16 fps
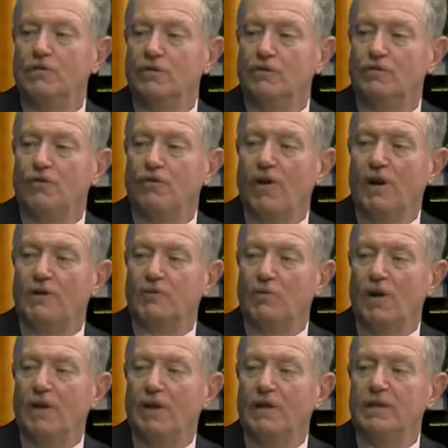who's
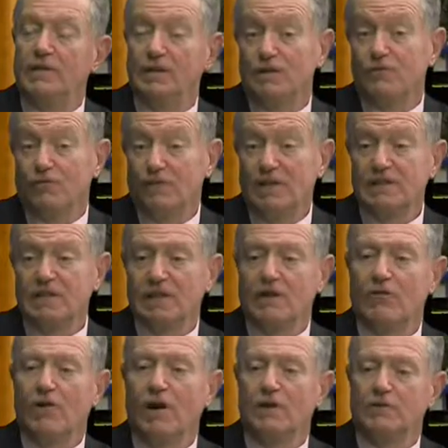graduated, just recently
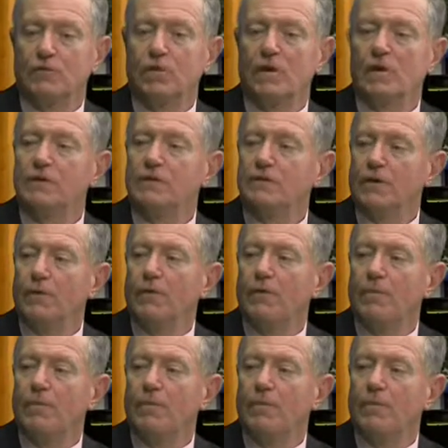graduated. So